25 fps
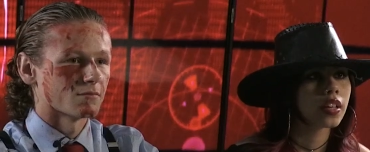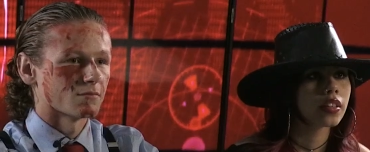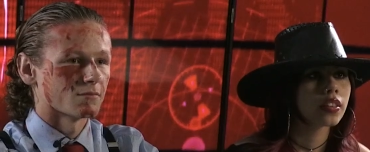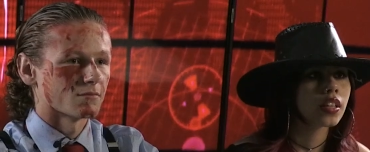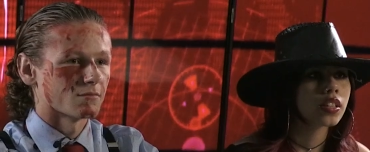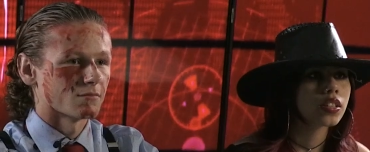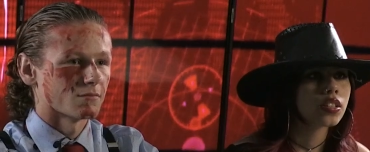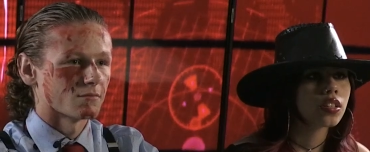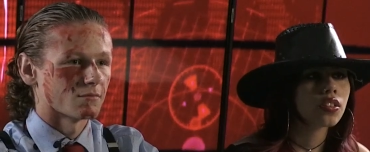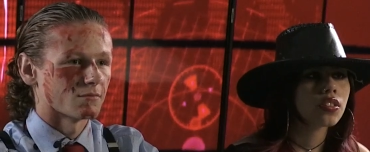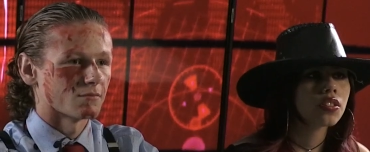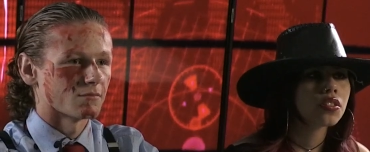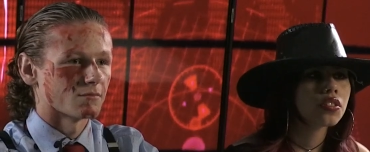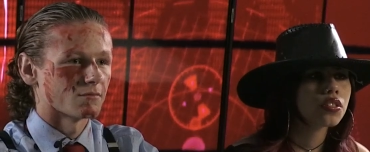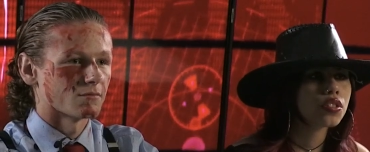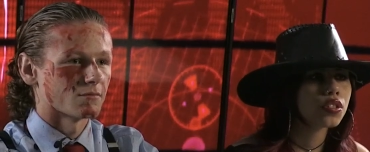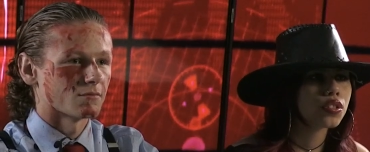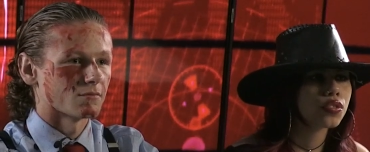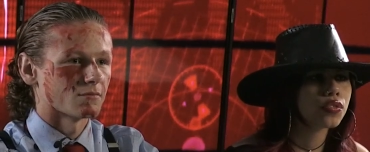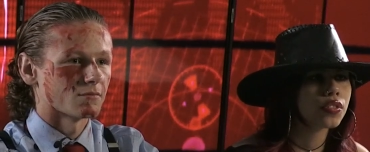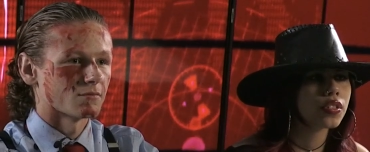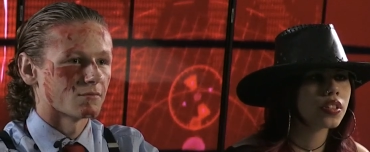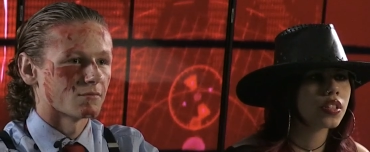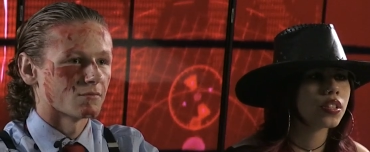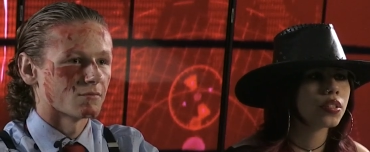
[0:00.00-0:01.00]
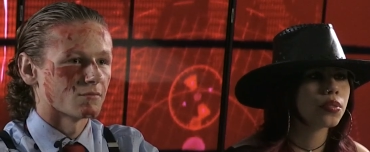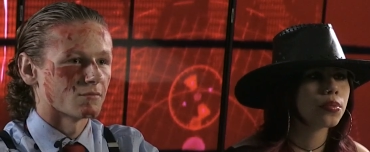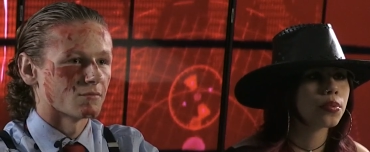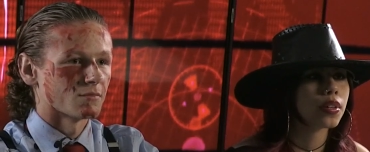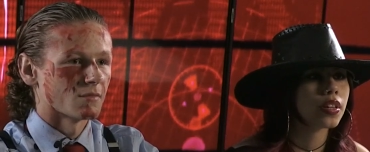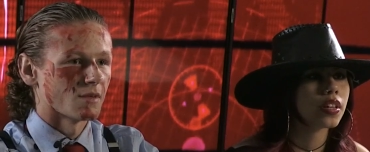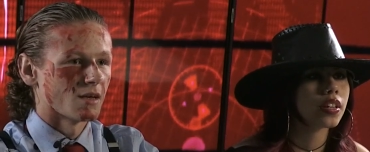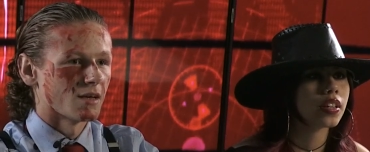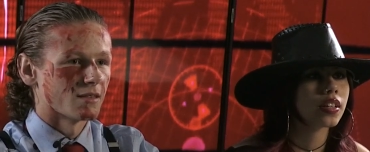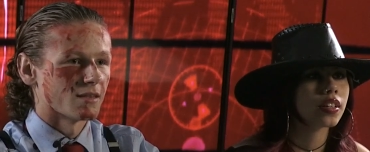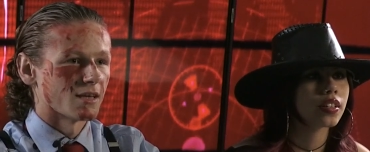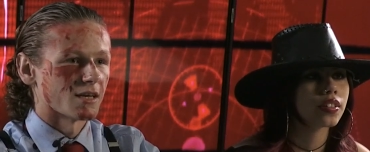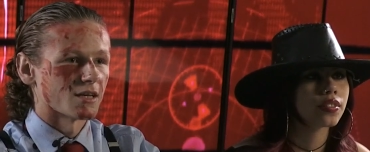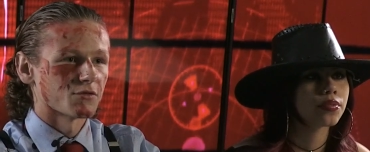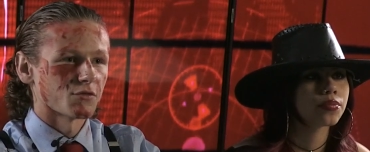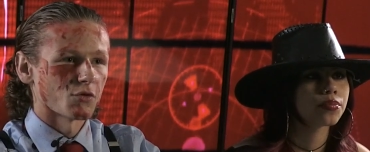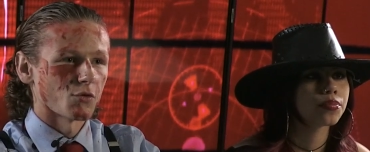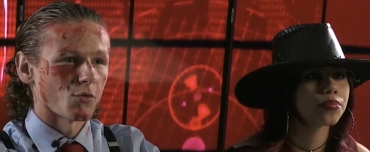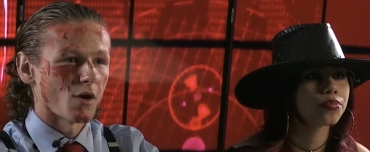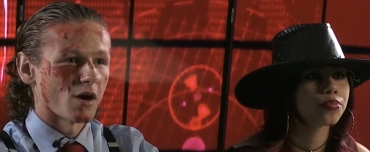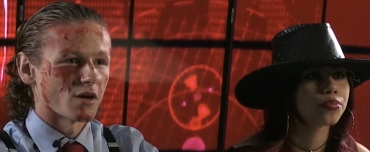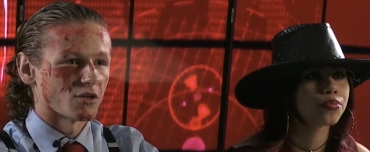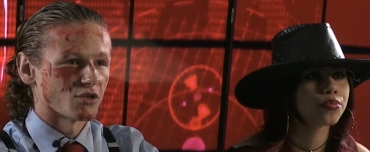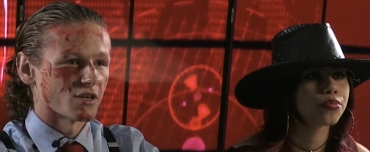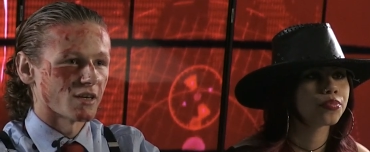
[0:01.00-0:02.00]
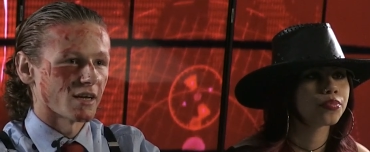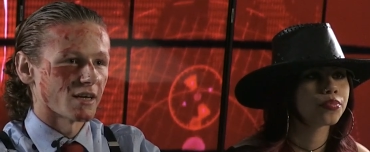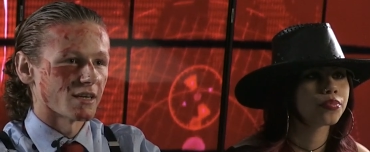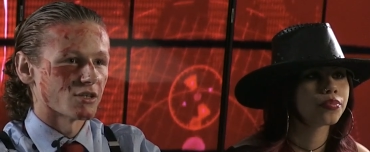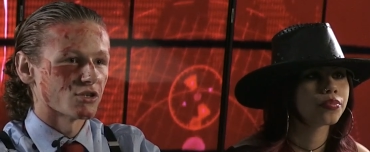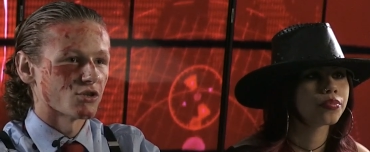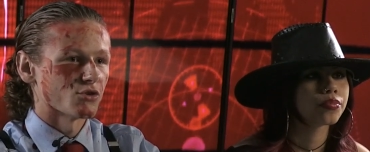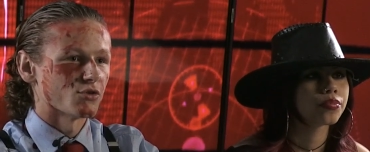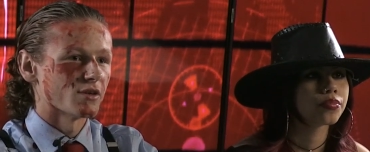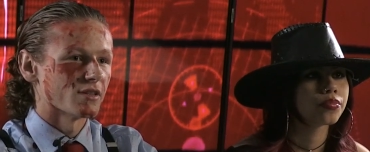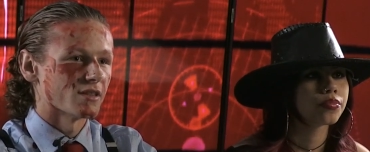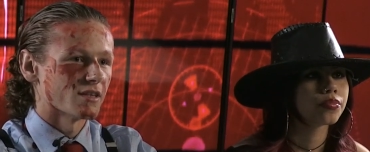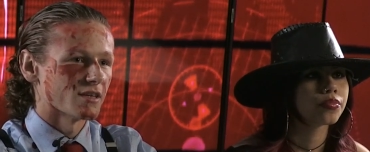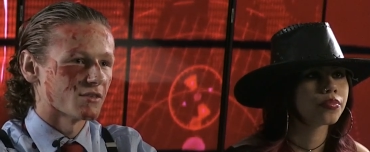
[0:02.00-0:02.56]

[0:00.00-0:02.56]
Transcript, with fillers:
Speaker 1: That's all the news for this week.
Speaker 2: Thanks for watching and tune in